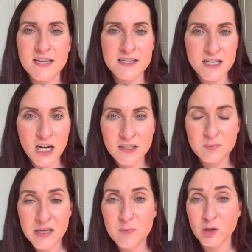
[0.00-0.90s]
a ton of
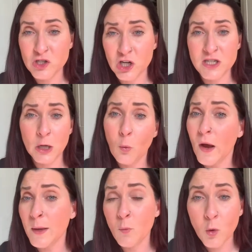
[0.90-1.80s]
people charging
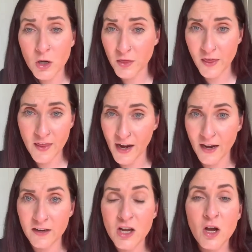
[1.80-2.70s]
way more than
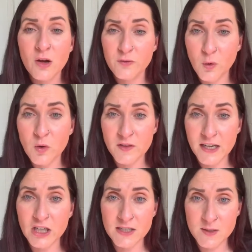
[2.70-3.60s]
that for
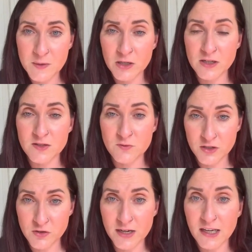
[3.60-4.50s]
their experienced
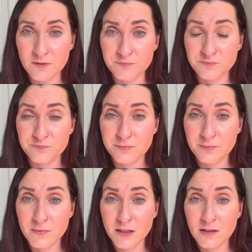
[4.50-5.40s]
retreat.
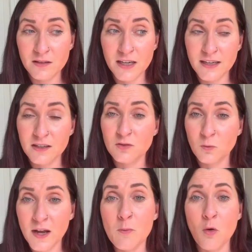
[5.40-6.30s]
Like
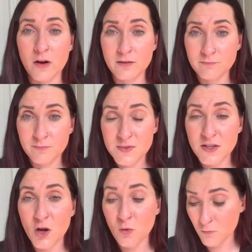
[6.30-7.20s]
way more.
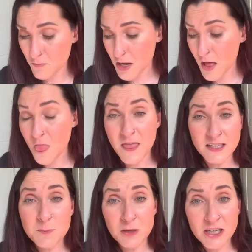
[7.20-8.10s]
So
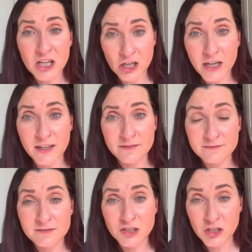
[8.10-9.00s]
that's pretty good.
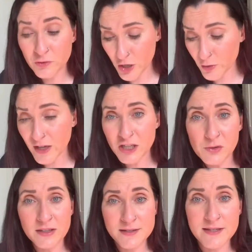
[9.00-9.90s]
You know that you
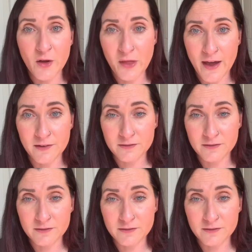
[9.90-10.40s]
can sell that.